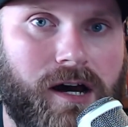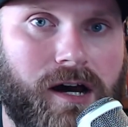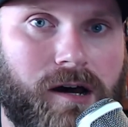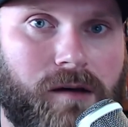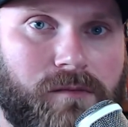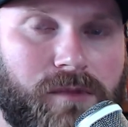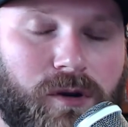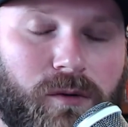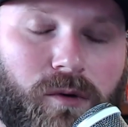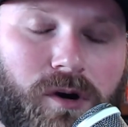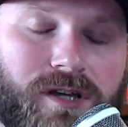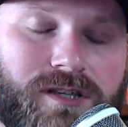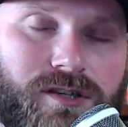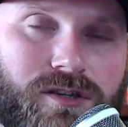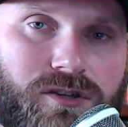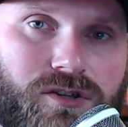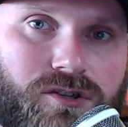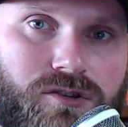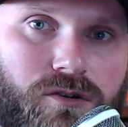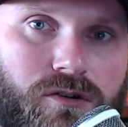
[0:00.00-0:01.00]
there was
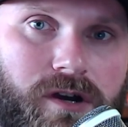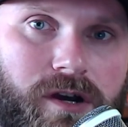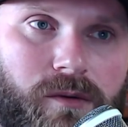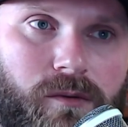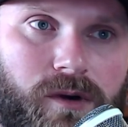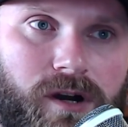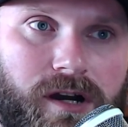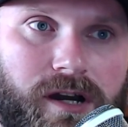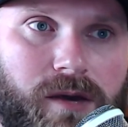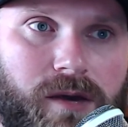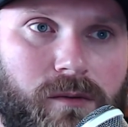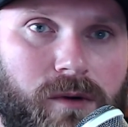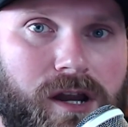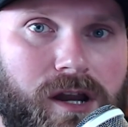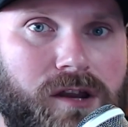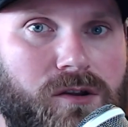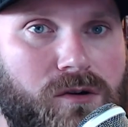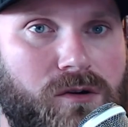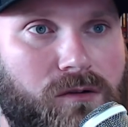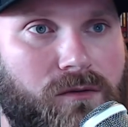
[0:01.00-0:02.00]
a story where he went
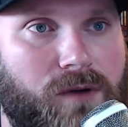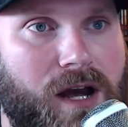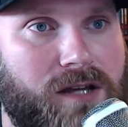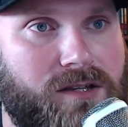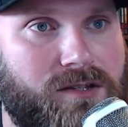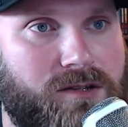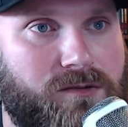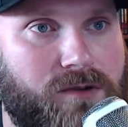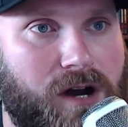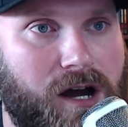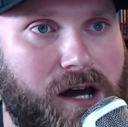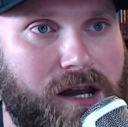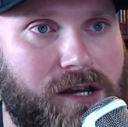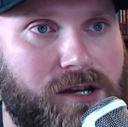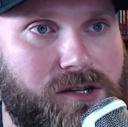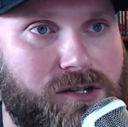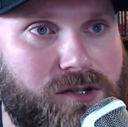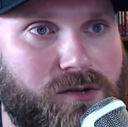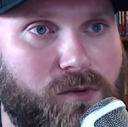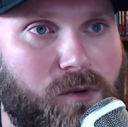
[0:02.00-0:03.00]
into a restaurant
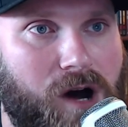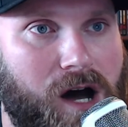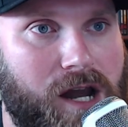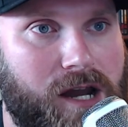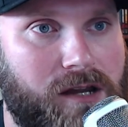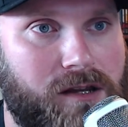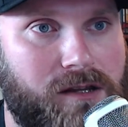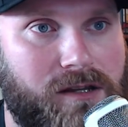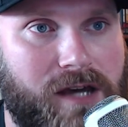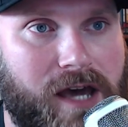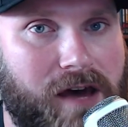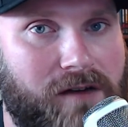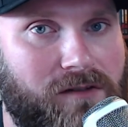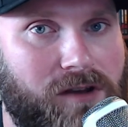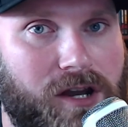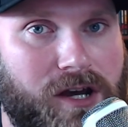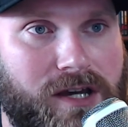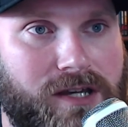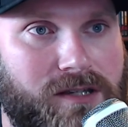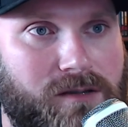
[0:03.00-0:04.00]
and just wanted to have a
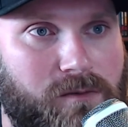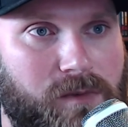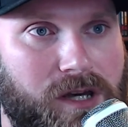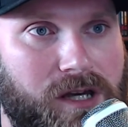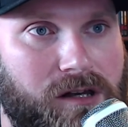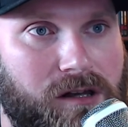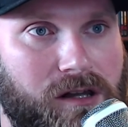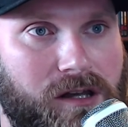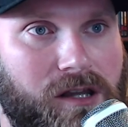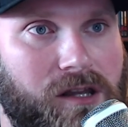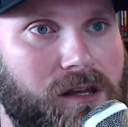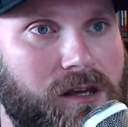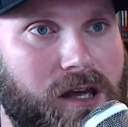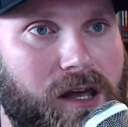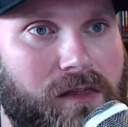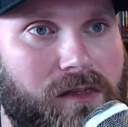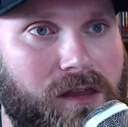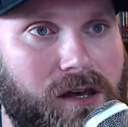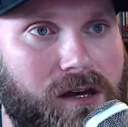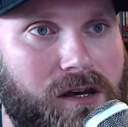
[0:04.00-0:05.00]
nice meal,
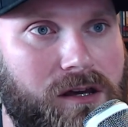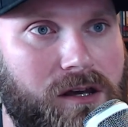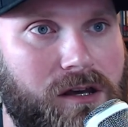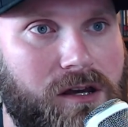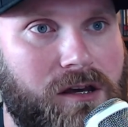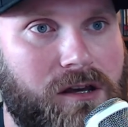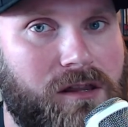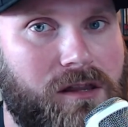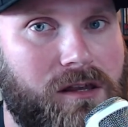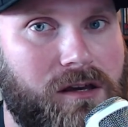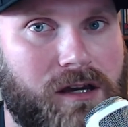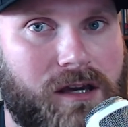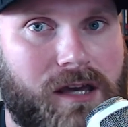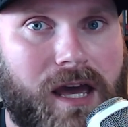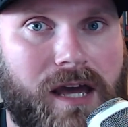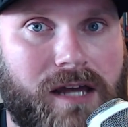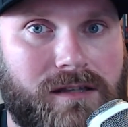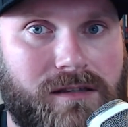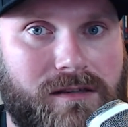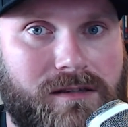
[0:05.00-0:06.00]
and the
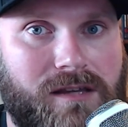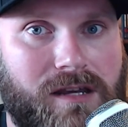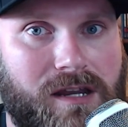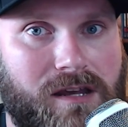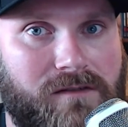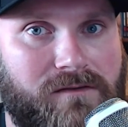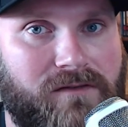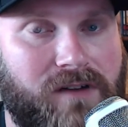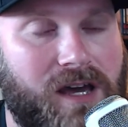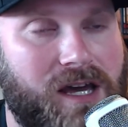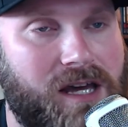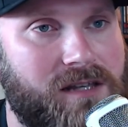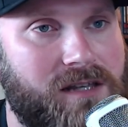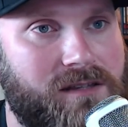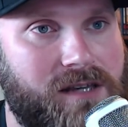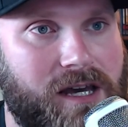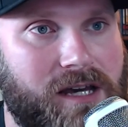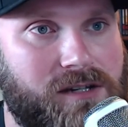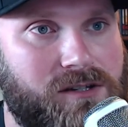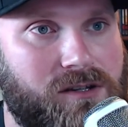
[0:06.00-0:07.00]
Kansas City fans
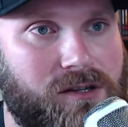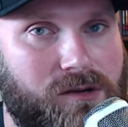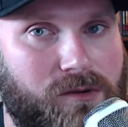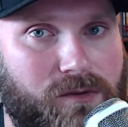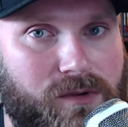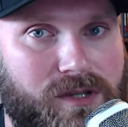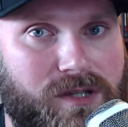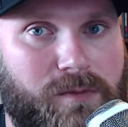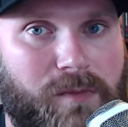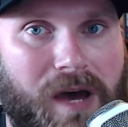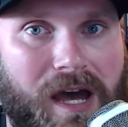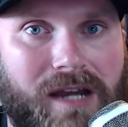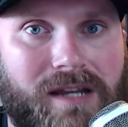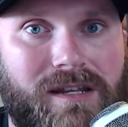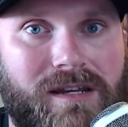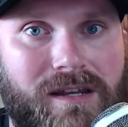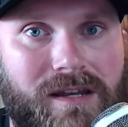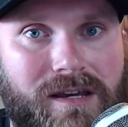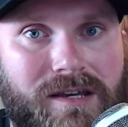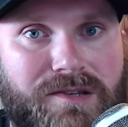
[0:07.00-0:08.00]
actually
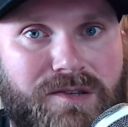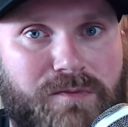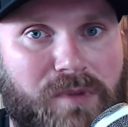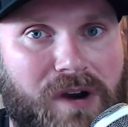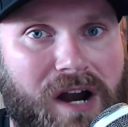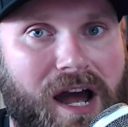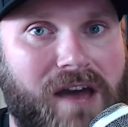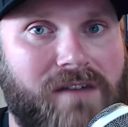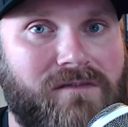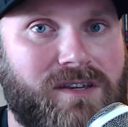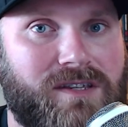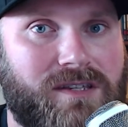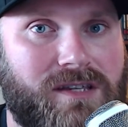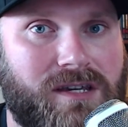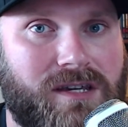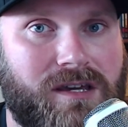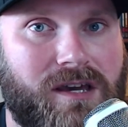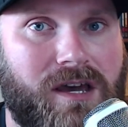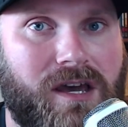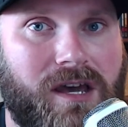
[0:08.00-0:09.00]
respected his
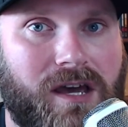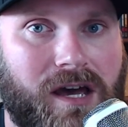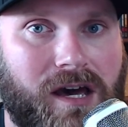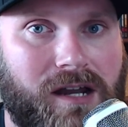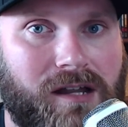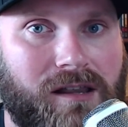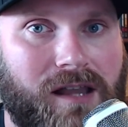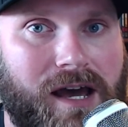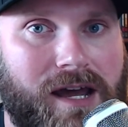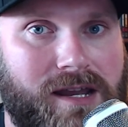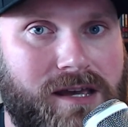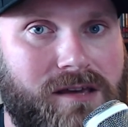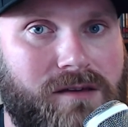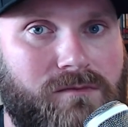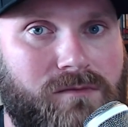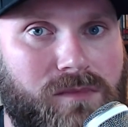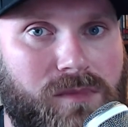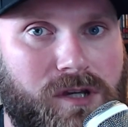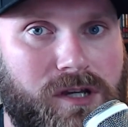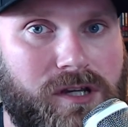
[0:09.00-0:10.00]
privacy and let
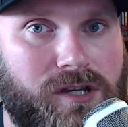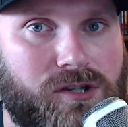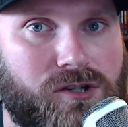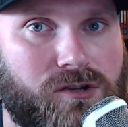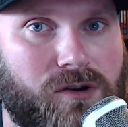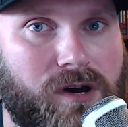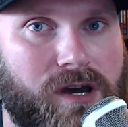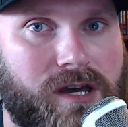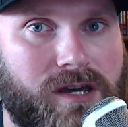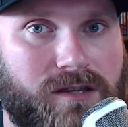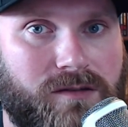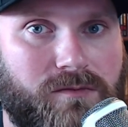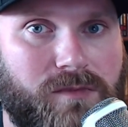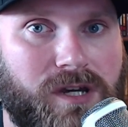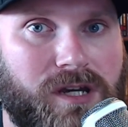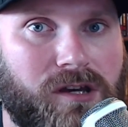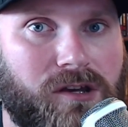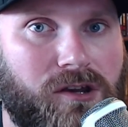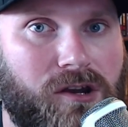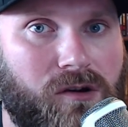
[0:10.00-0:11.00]
him enjoy his
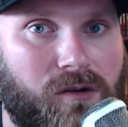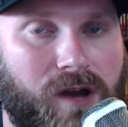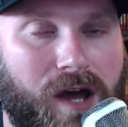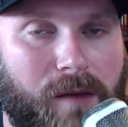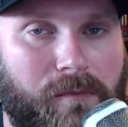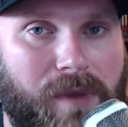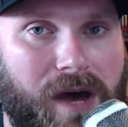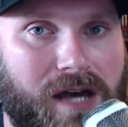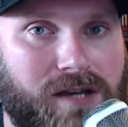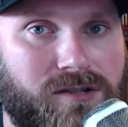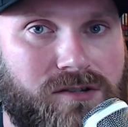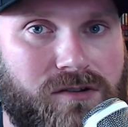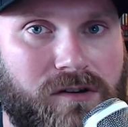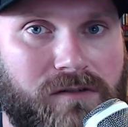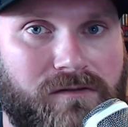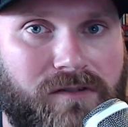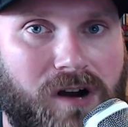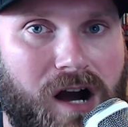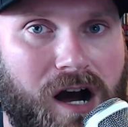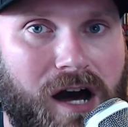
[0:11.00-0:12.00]
meal, not pestering
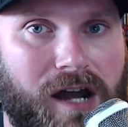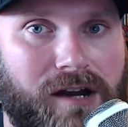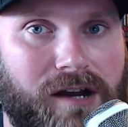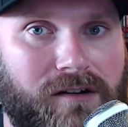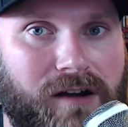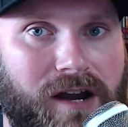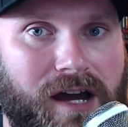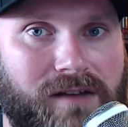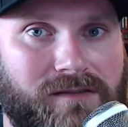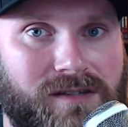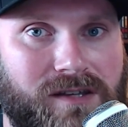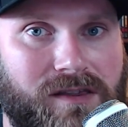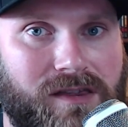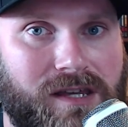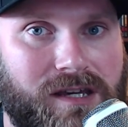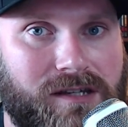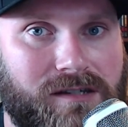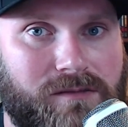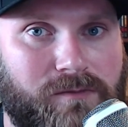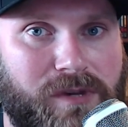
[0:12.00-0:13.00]
for autographs and
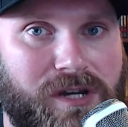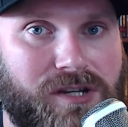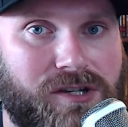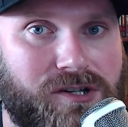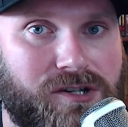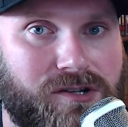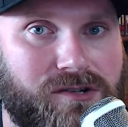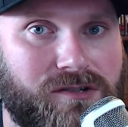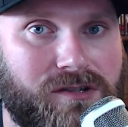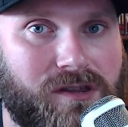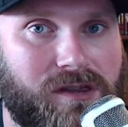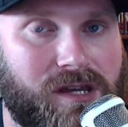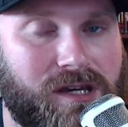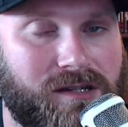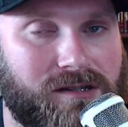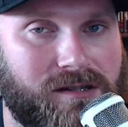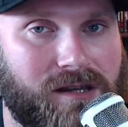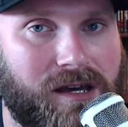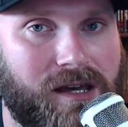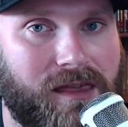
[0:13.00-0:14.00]
things, pictures and
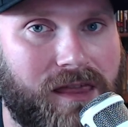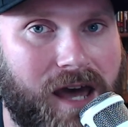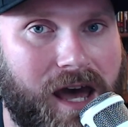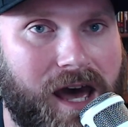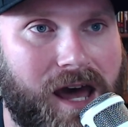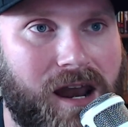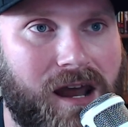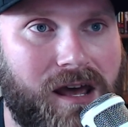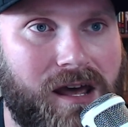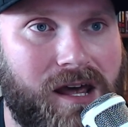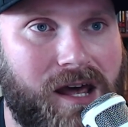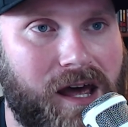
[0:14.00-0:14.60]
things like that.